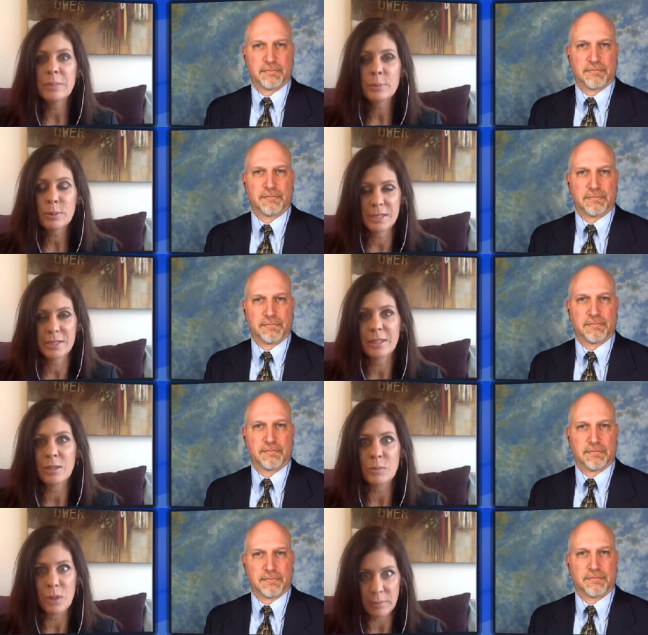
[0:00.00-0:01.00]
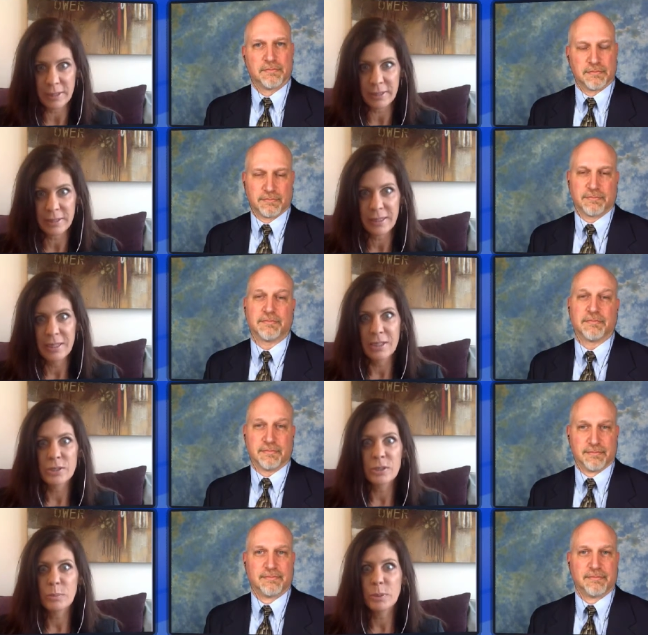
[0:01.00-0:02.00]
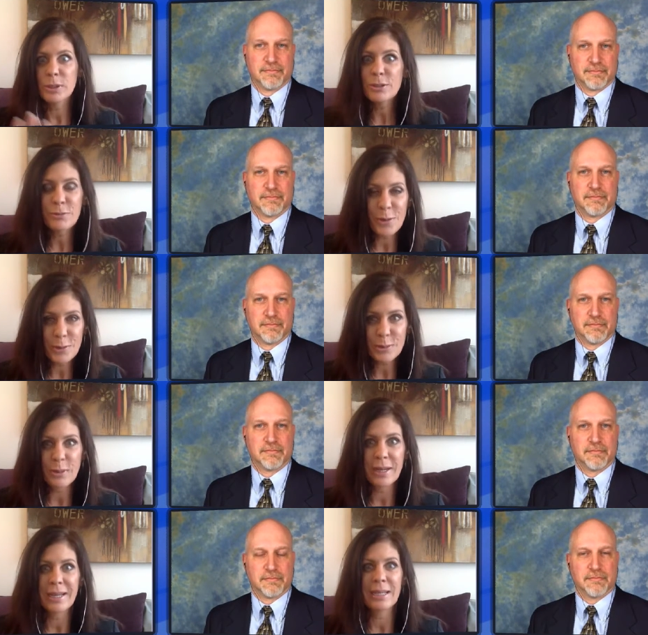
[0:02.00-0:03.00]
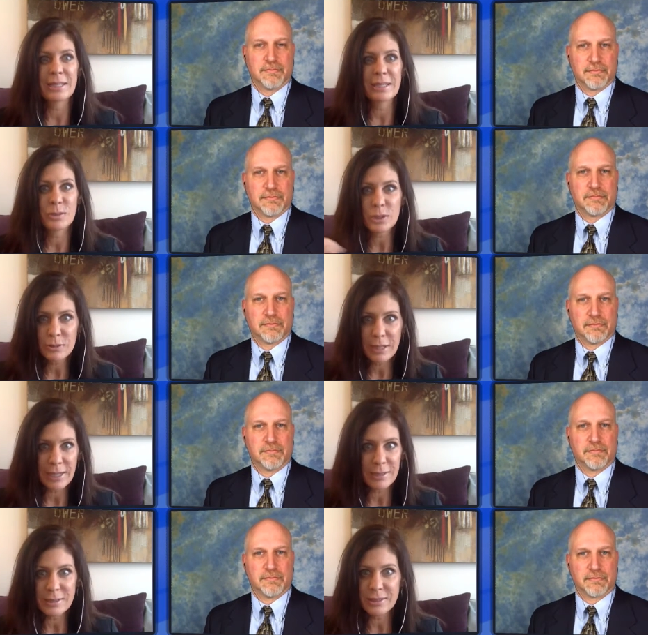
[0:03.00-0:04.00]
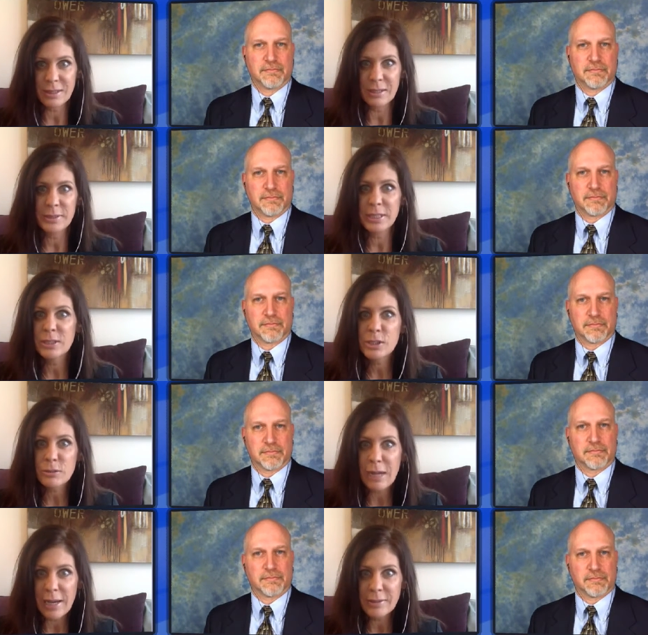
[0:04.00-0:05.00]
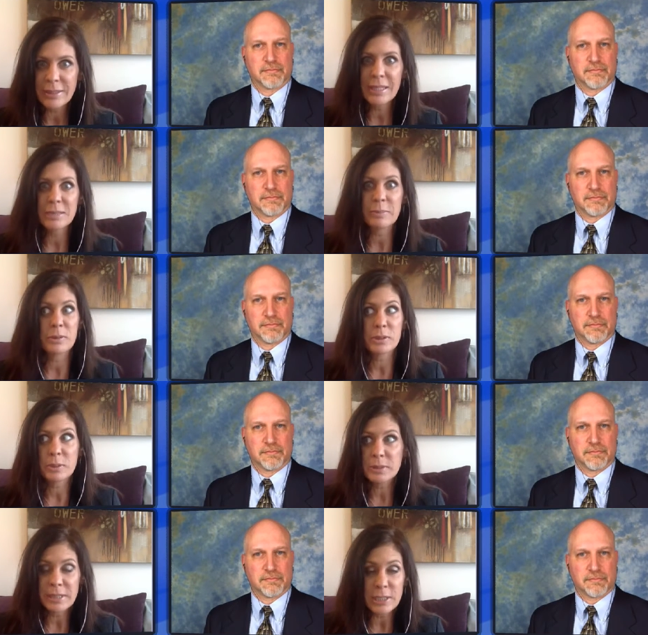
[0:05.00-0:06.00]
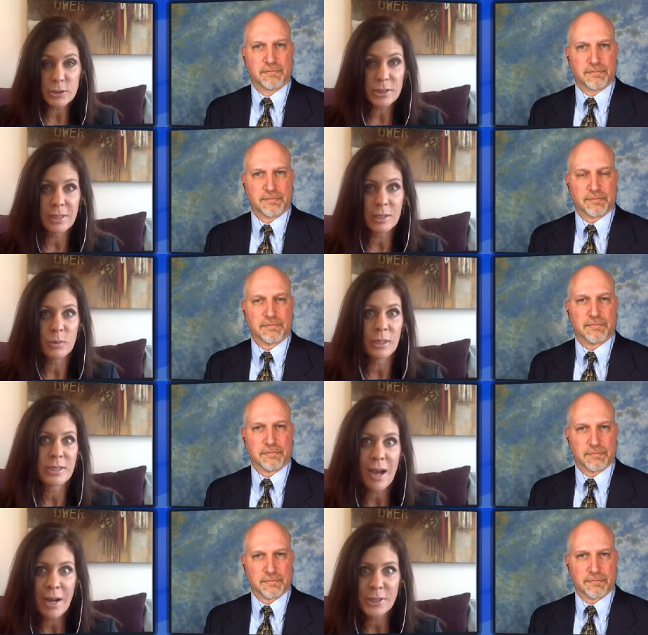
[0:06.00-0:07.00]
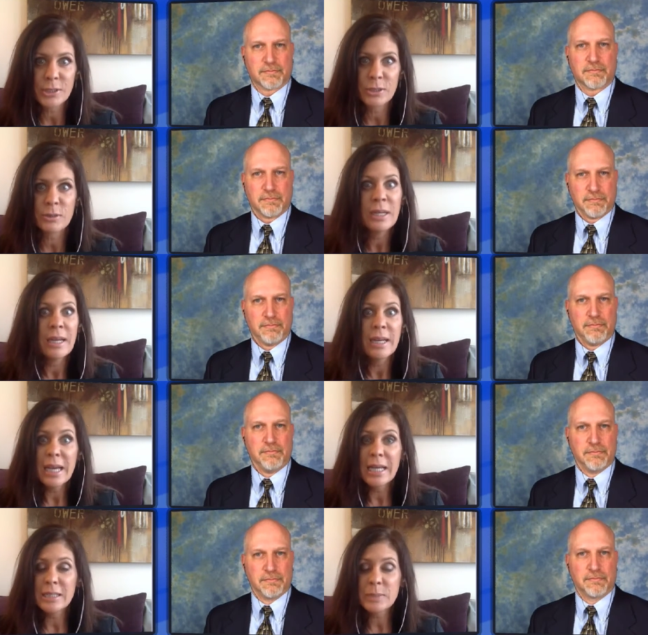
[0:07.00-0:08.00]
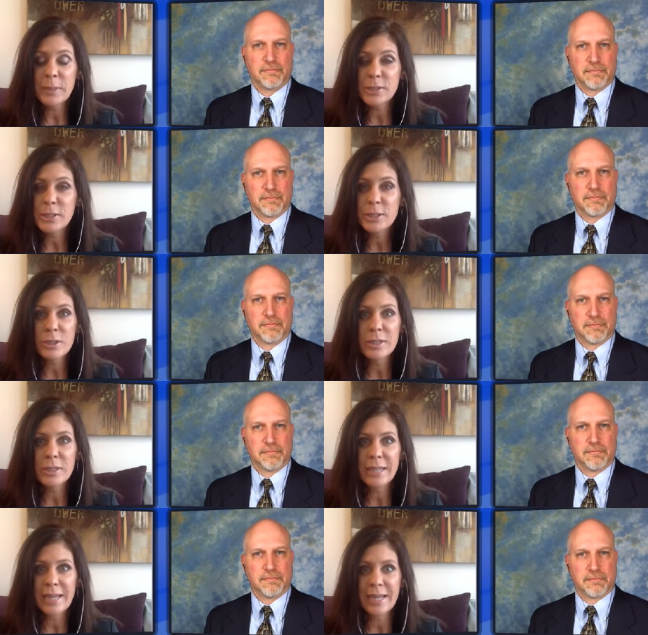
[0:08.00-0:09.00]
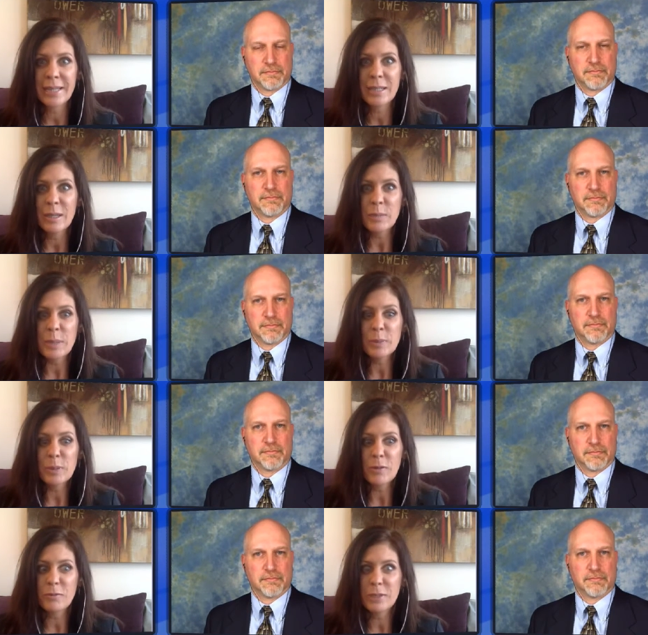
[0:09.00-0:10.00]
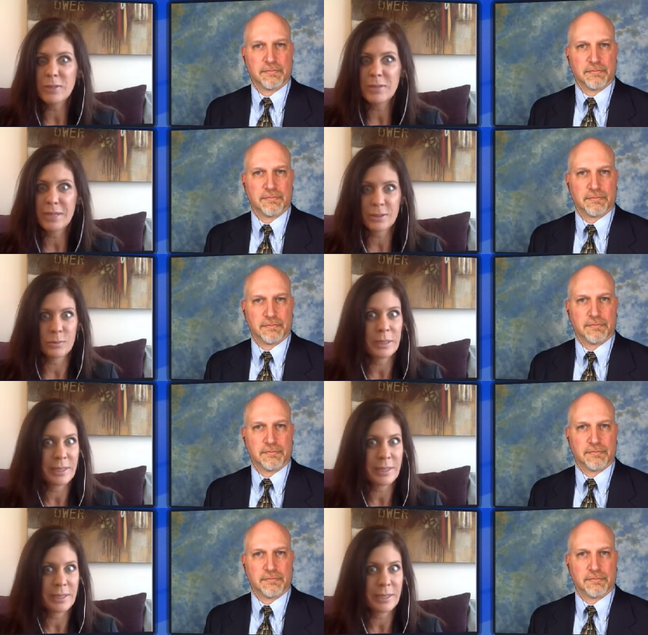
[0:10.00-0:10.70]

Speaker 1: is be present in the moment. Mm. So put your phone away, look around, uh, see your surroundings. Maybe there's someone's interesting that you want to talk to, and especially during the day, people don't feel like they're